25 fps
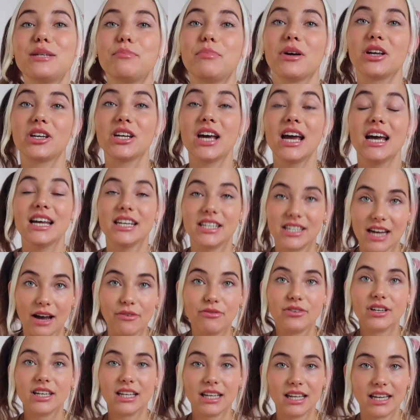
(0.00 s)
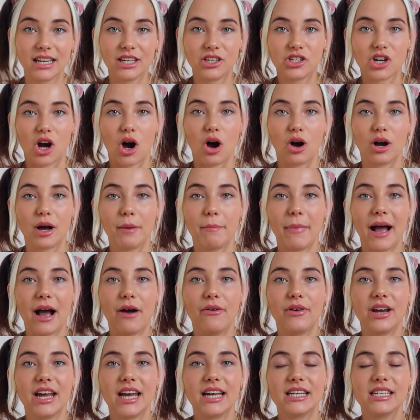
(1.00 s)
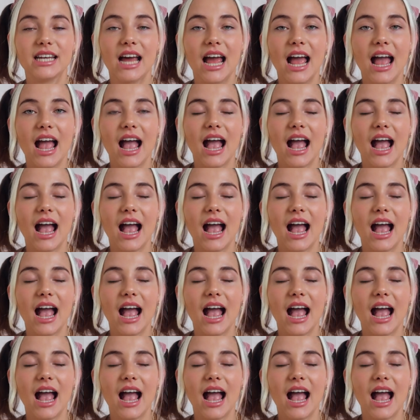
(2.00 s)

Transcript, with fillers: but definitely talk about it.